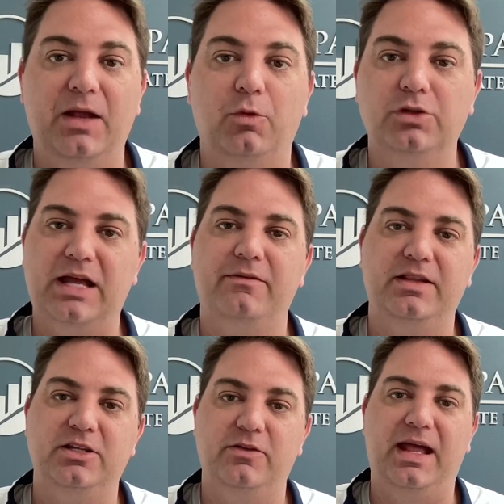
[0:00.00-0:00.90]
We'll dive
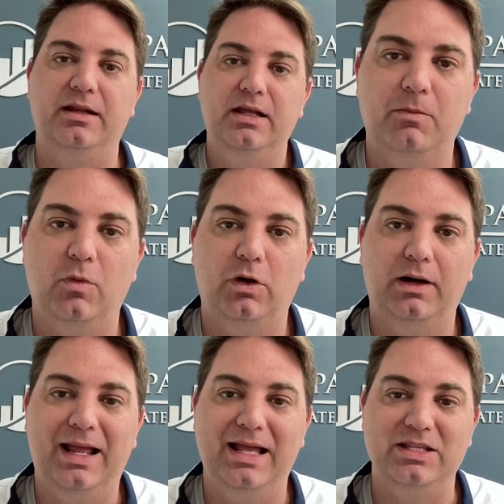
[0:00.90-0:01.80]
into that more
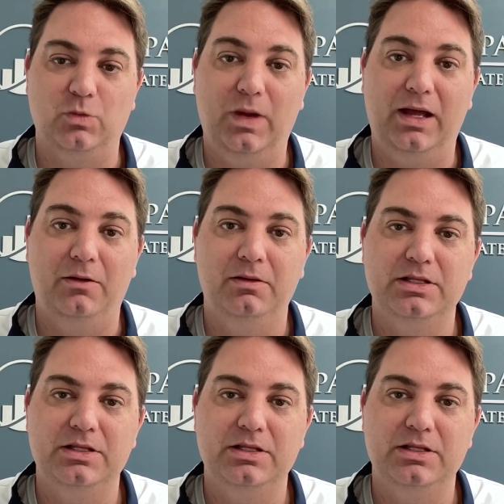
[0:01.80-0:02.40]
as well.